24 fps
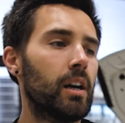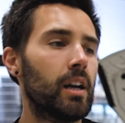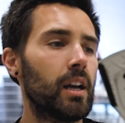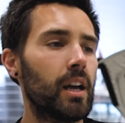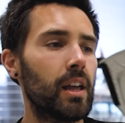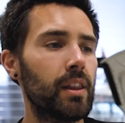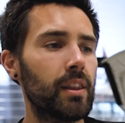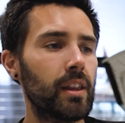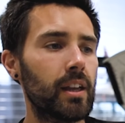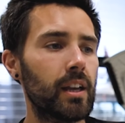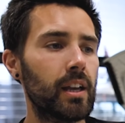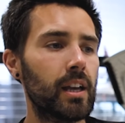
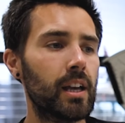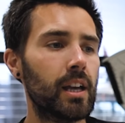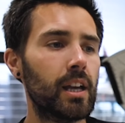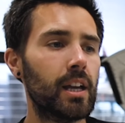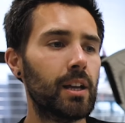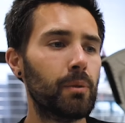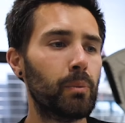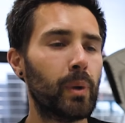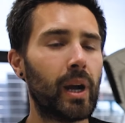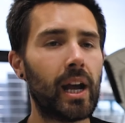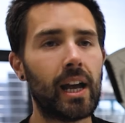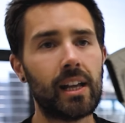And
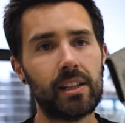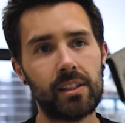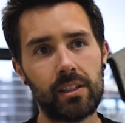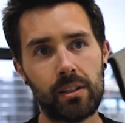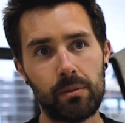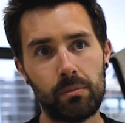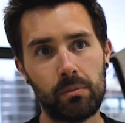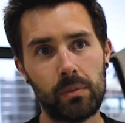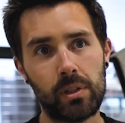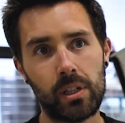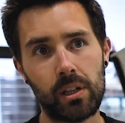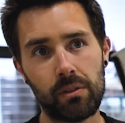then we had
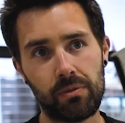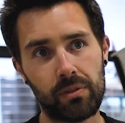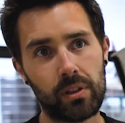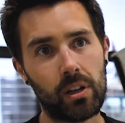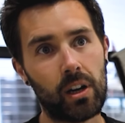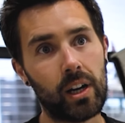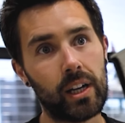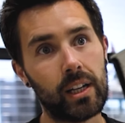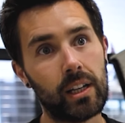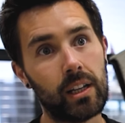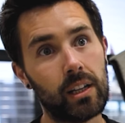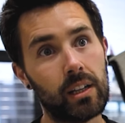some different
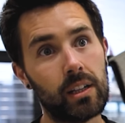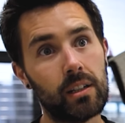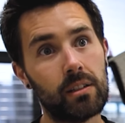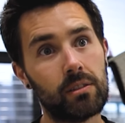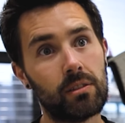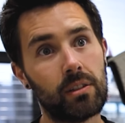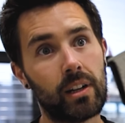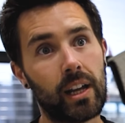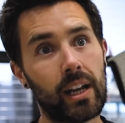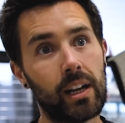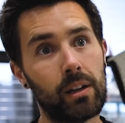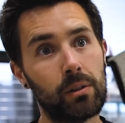
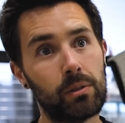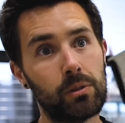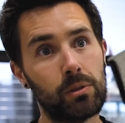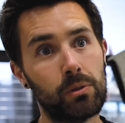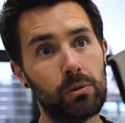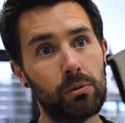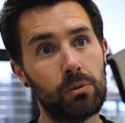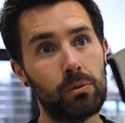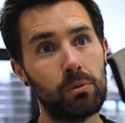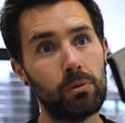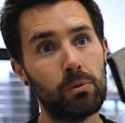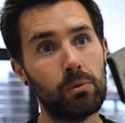ideas on how
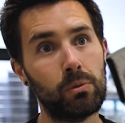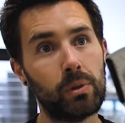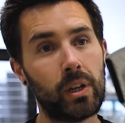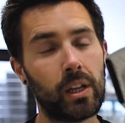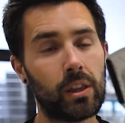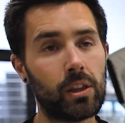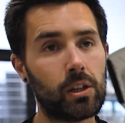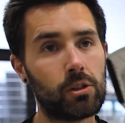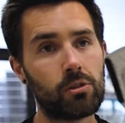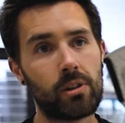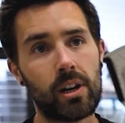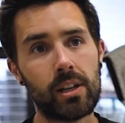to
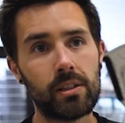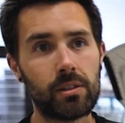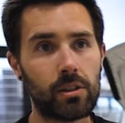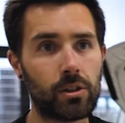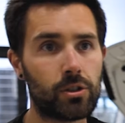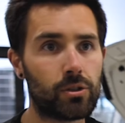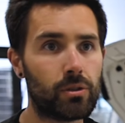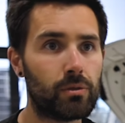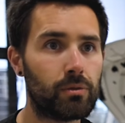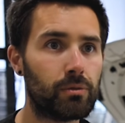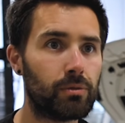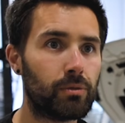get the
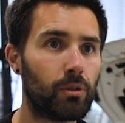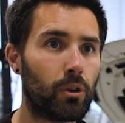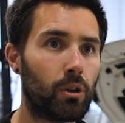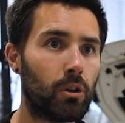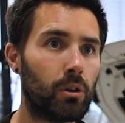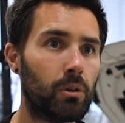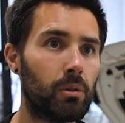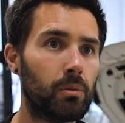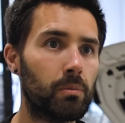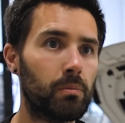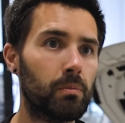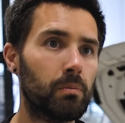transition
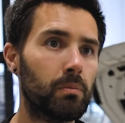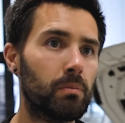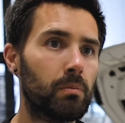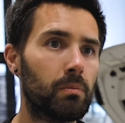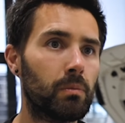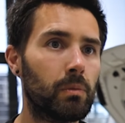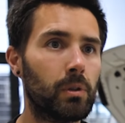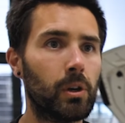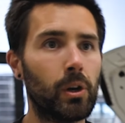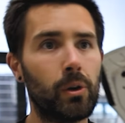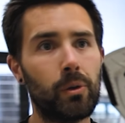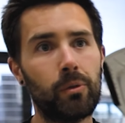from
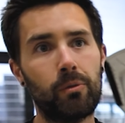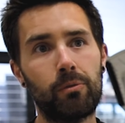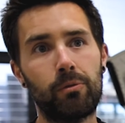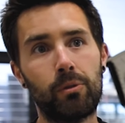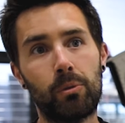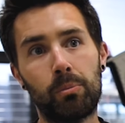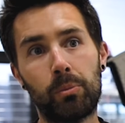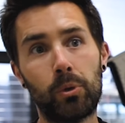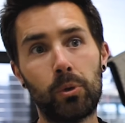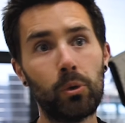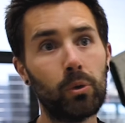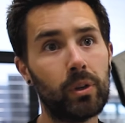going
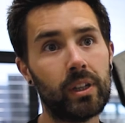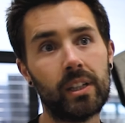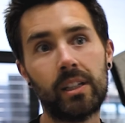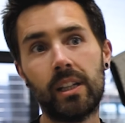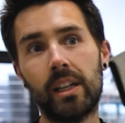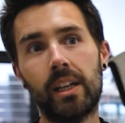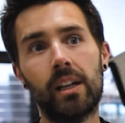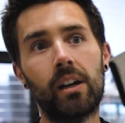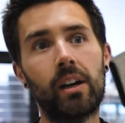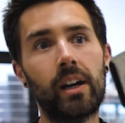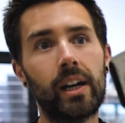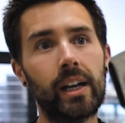from purely
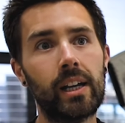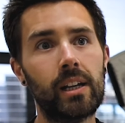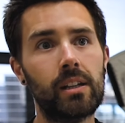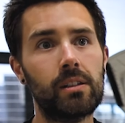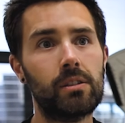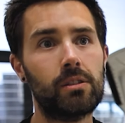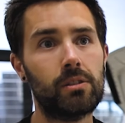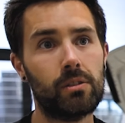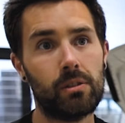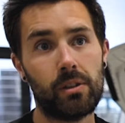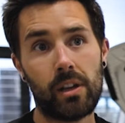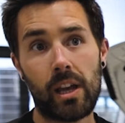DI
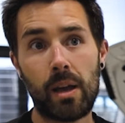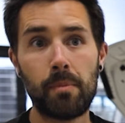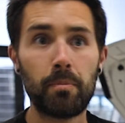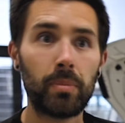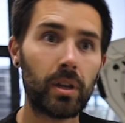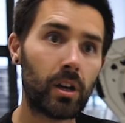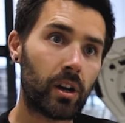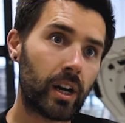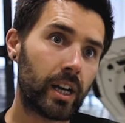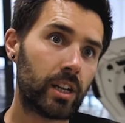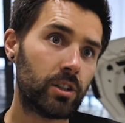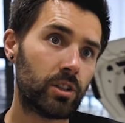to
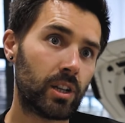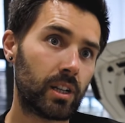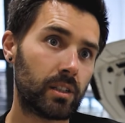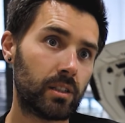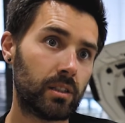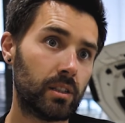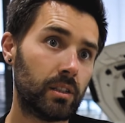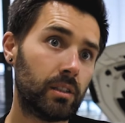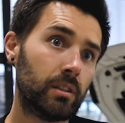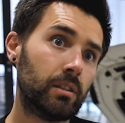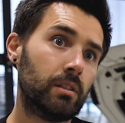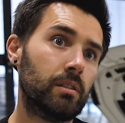MPI
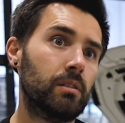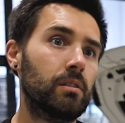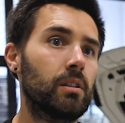injector,